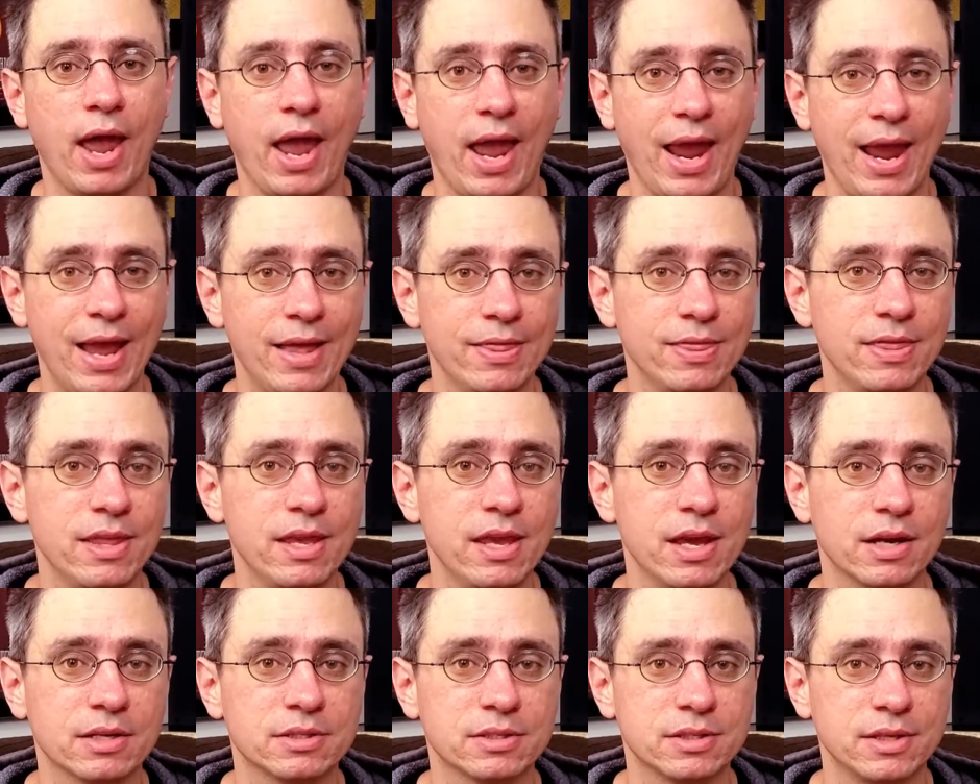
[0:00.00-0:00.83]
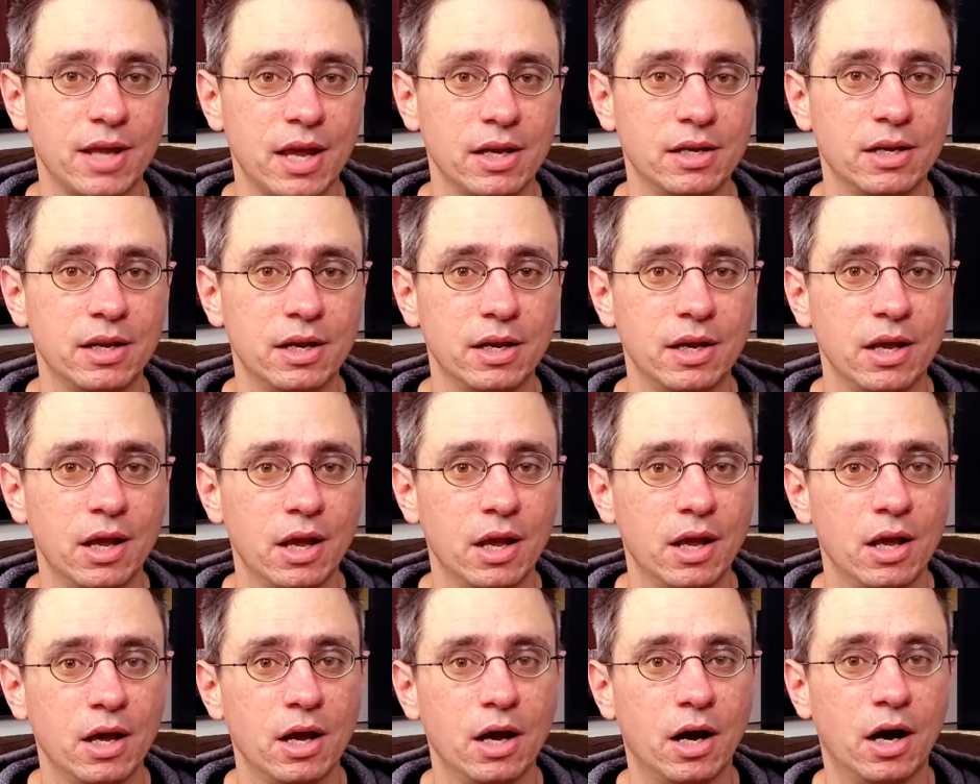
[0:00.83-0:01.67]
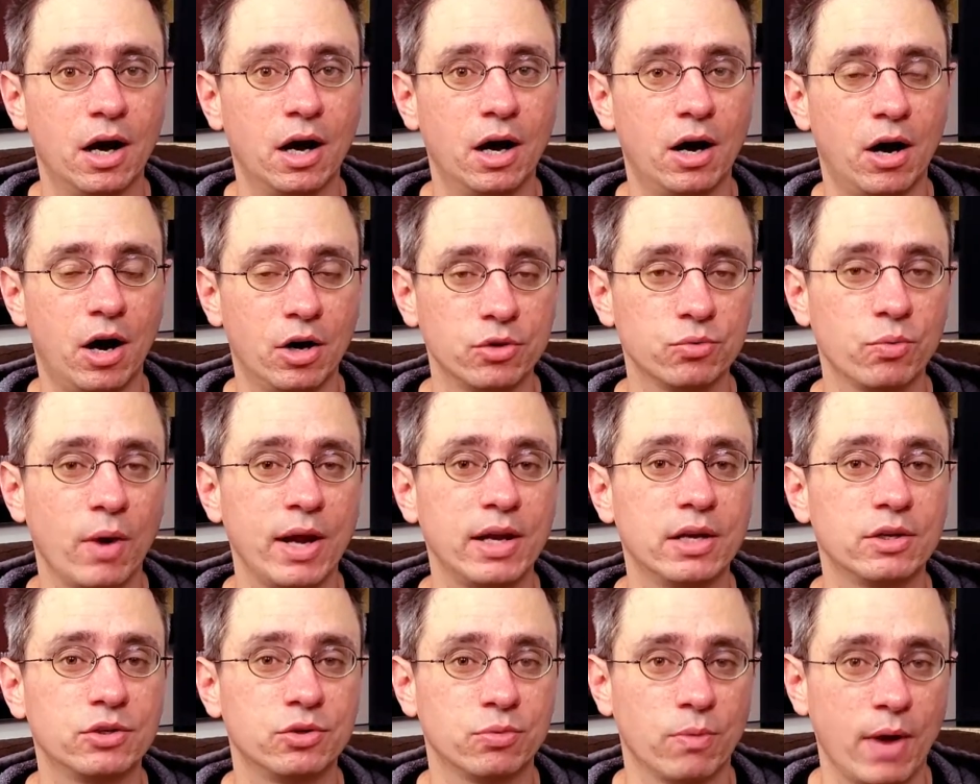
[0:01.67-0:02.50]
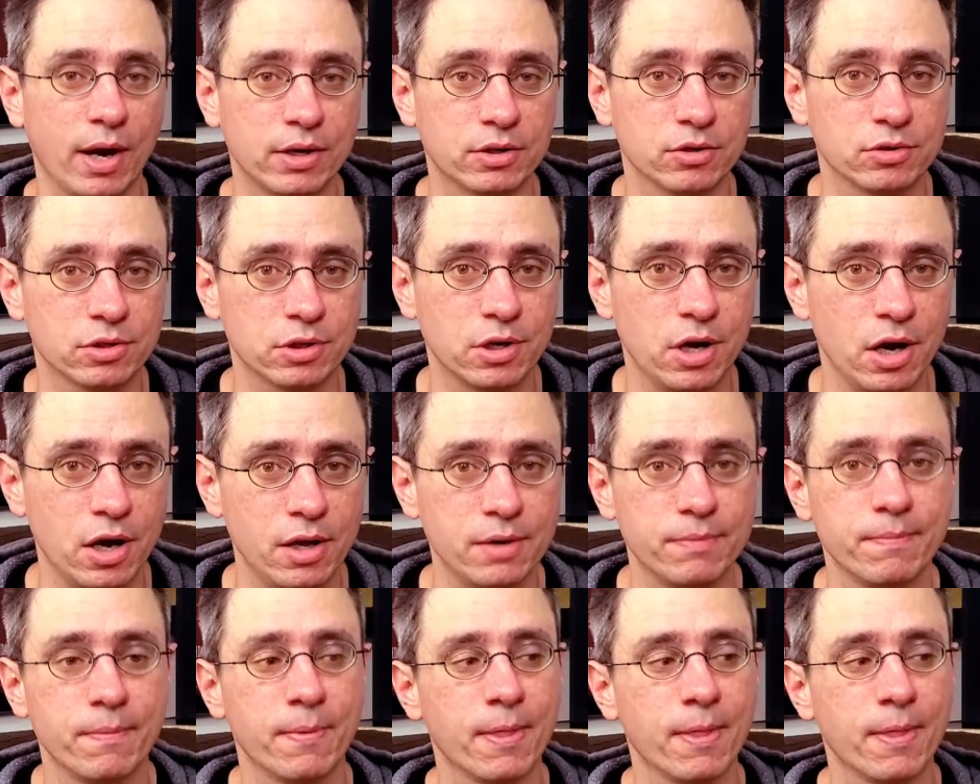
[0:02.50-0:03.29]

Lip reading: and the extended unrated director's cut.